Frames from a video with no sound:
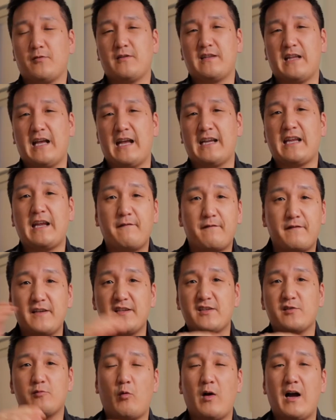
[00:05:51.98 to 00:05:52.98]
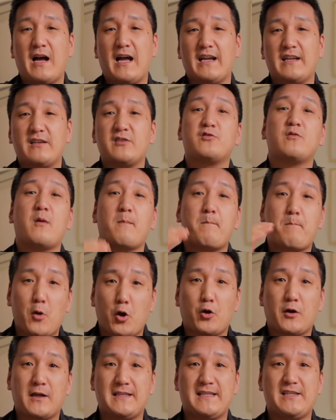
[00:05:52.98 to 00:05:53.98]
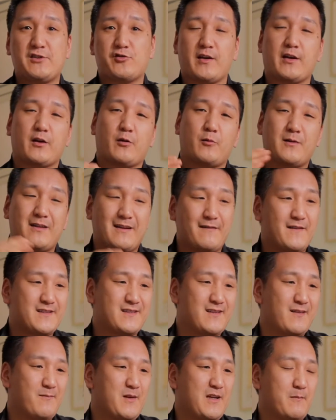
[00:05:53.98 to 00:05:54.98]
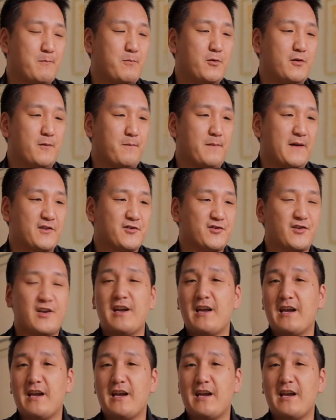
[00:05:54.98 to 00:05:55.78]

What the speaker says: I gave this wine to a Burgundy drinker when he visited me in Budapest,